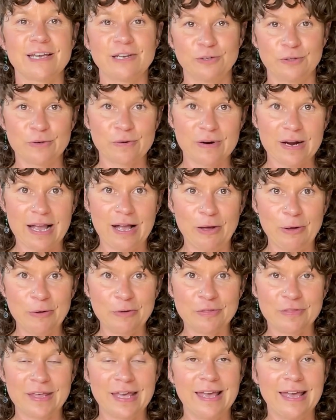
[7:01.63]
and your
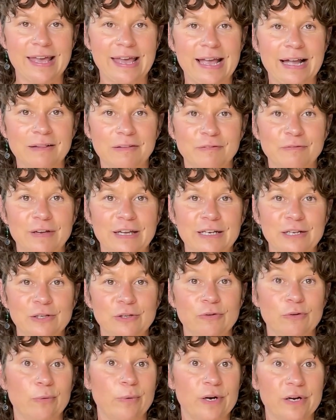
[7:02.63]
health, elevating
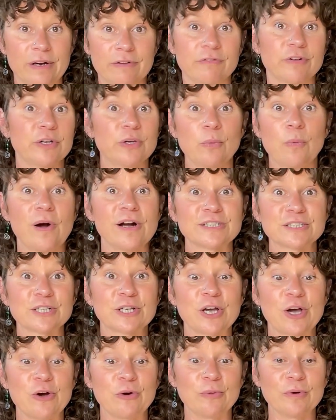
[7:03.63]
you to wherever you want to
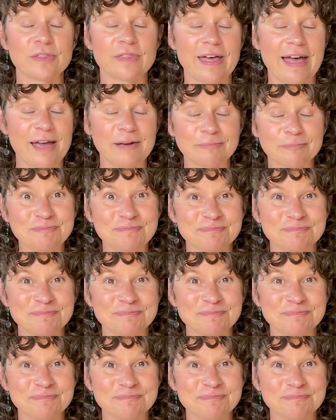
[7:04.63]
go with that.